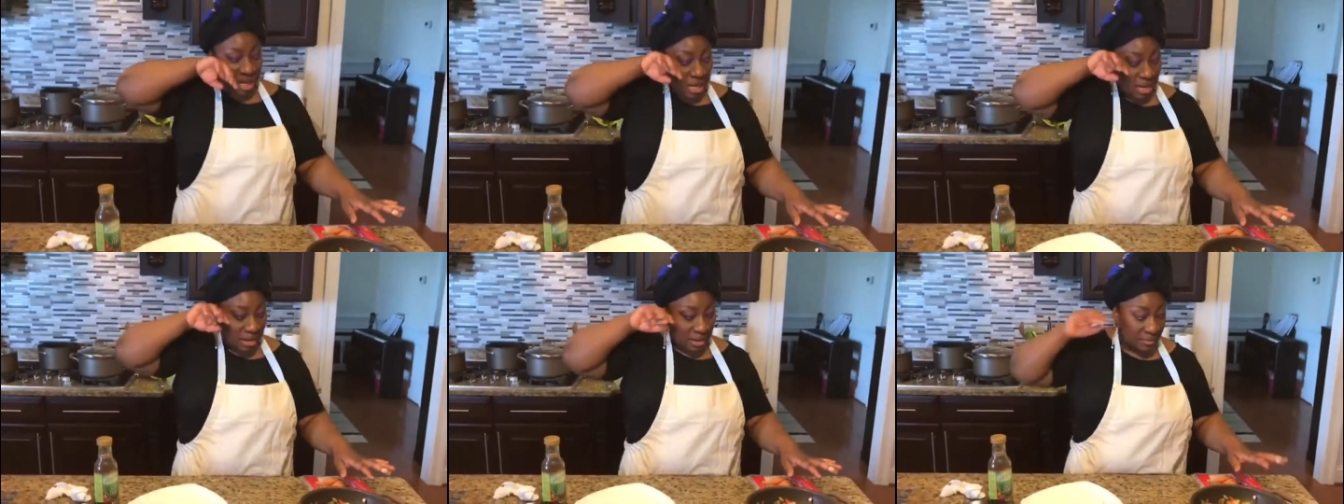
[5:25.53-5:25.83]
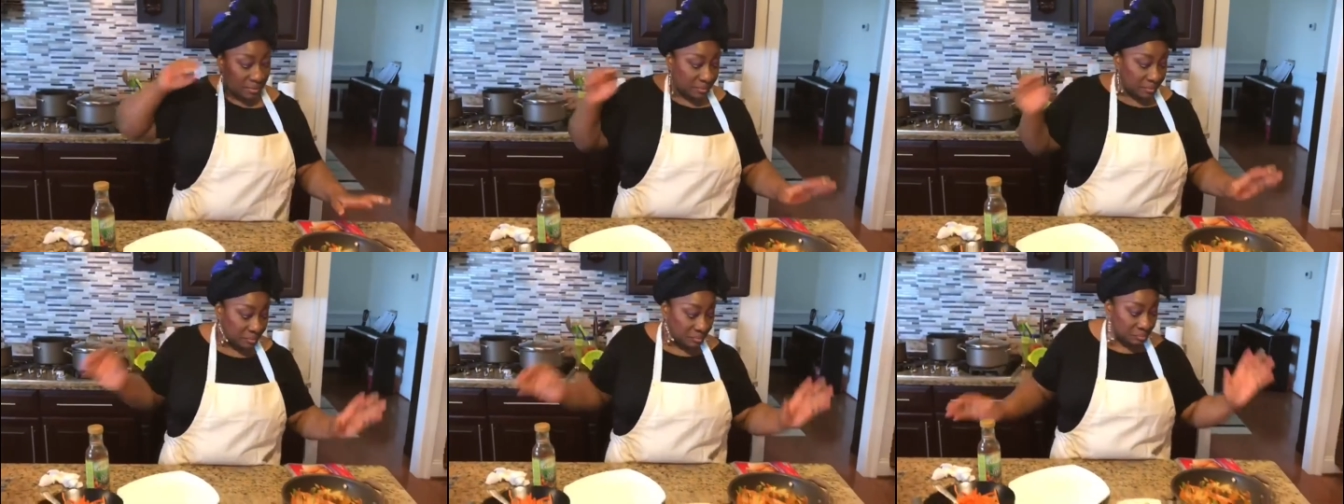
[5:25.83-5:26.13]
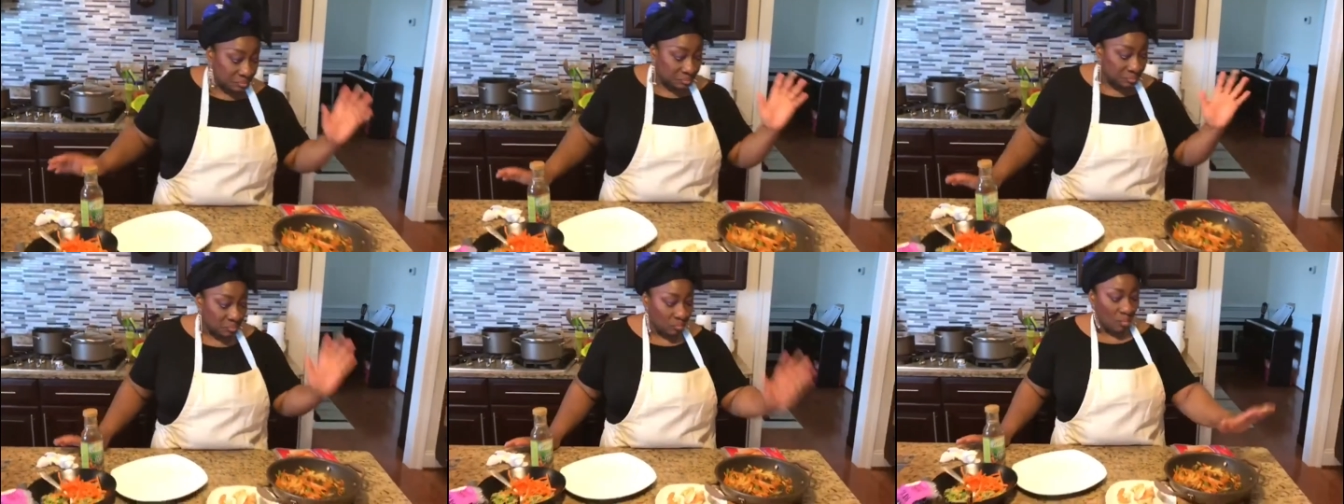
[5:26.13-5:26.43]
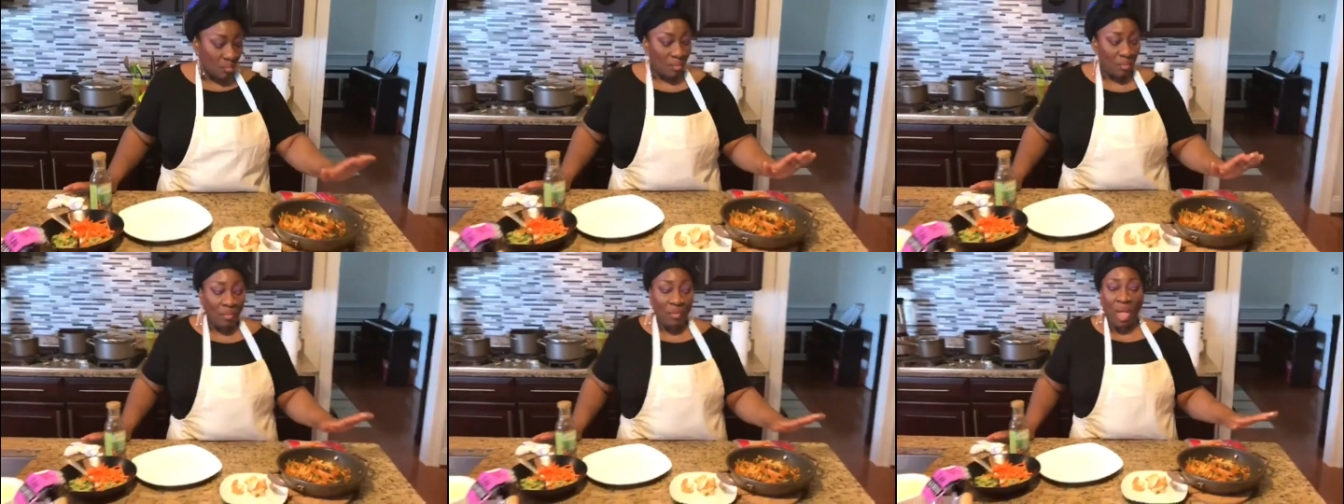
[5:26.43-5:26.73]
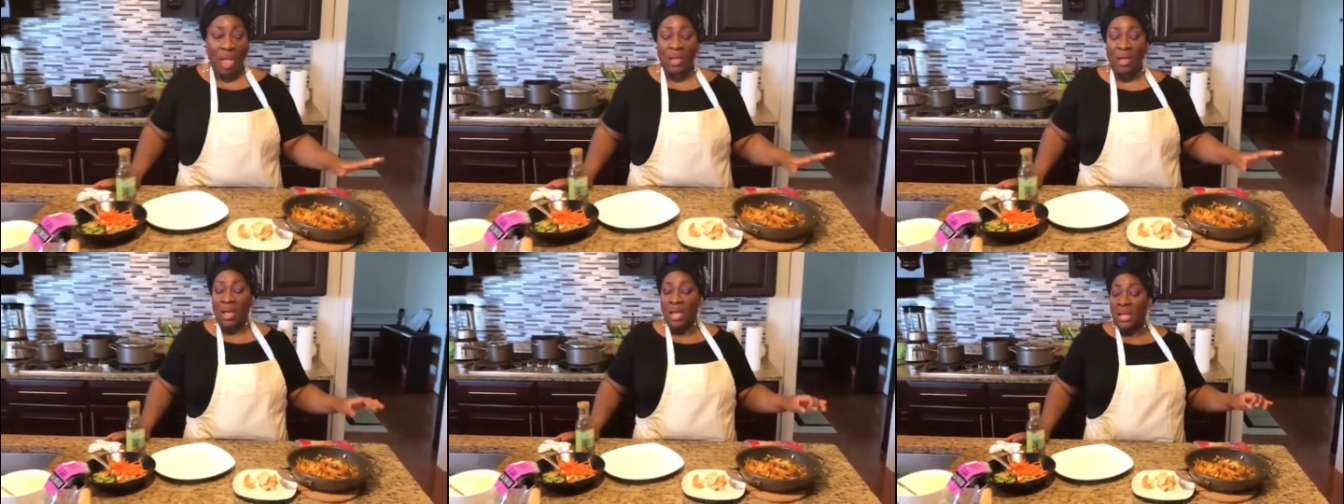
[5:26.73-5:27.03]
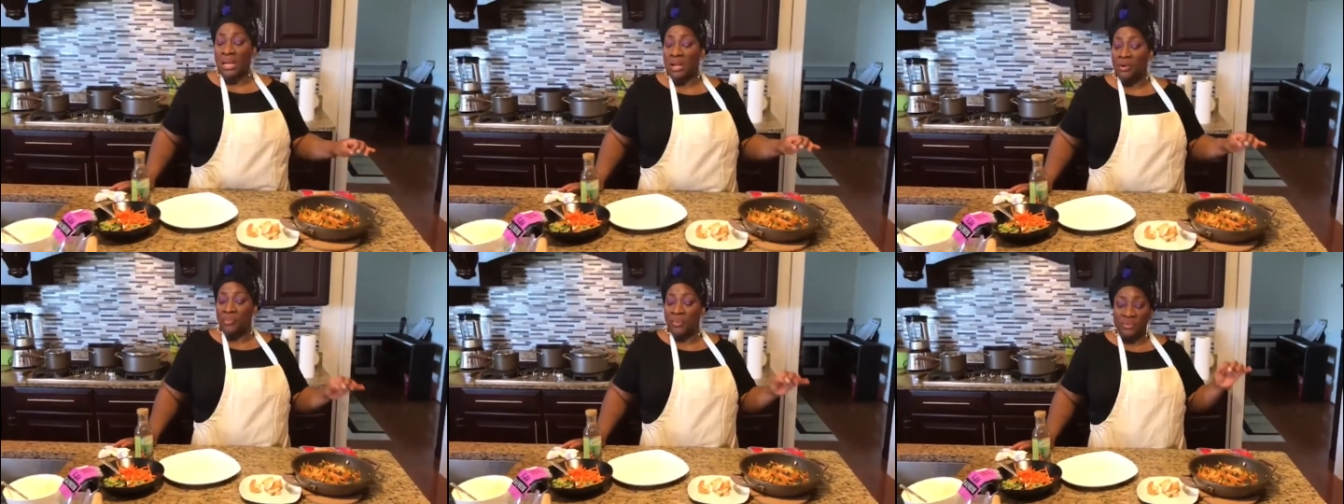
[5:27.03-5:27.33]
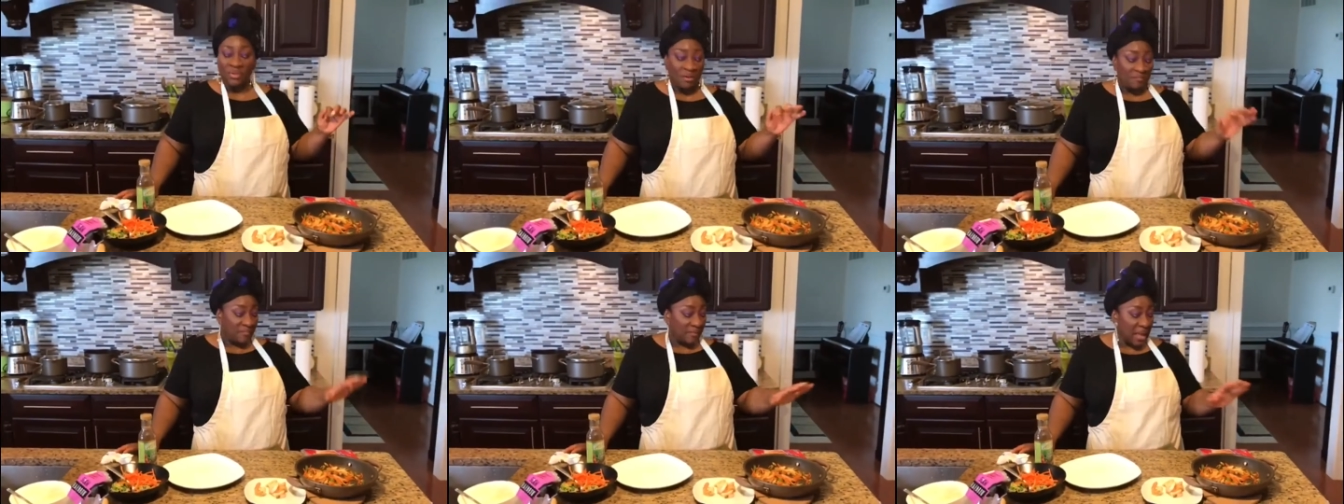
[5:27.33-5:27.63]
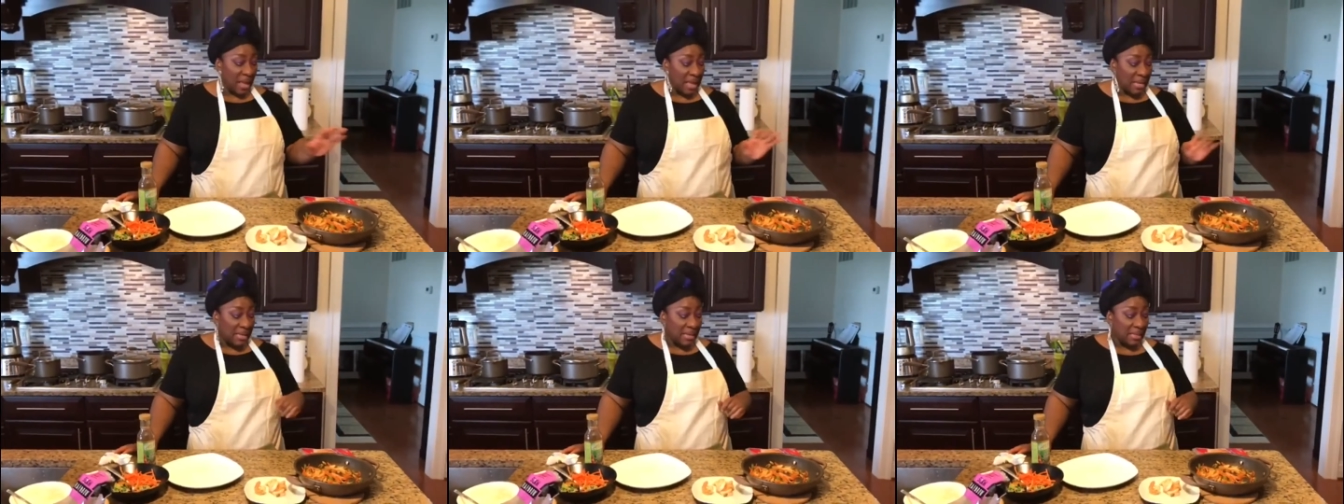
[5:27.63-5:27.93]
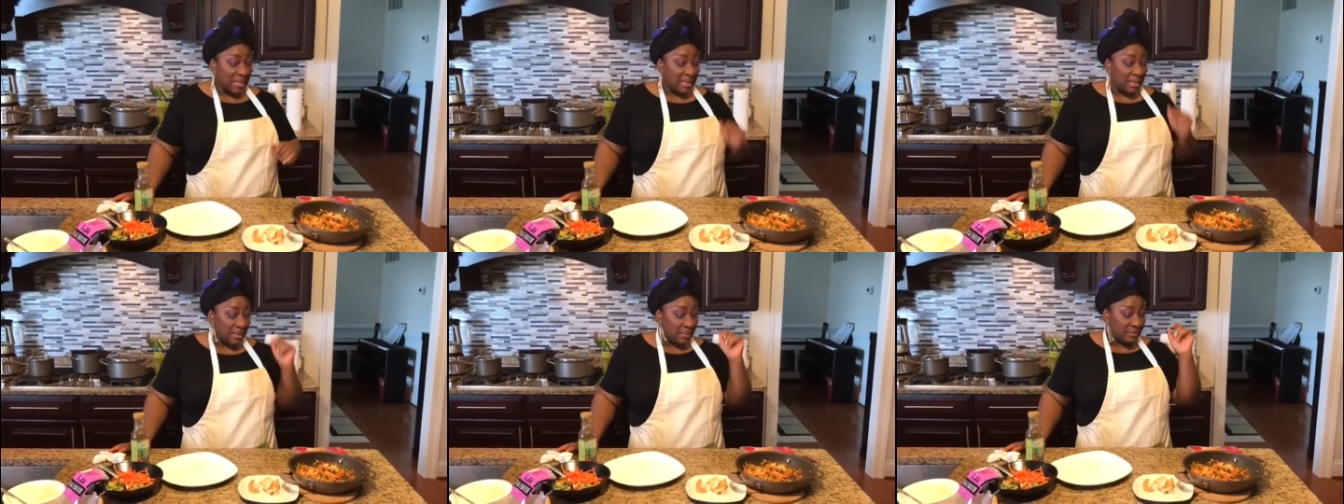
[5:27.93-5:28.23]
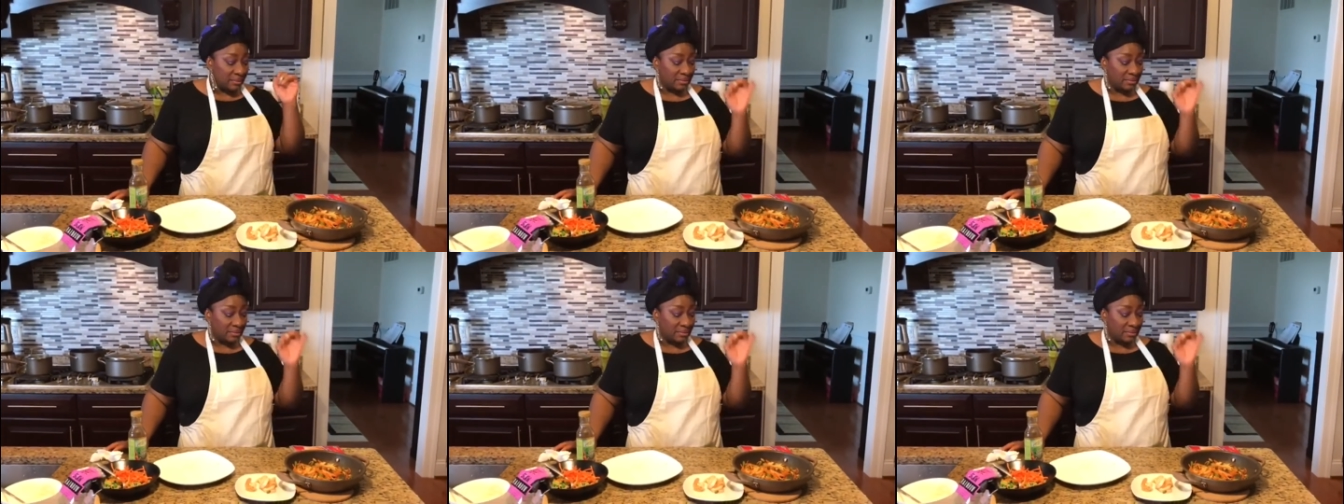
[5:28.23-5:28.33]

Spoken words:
a little bit of garlic,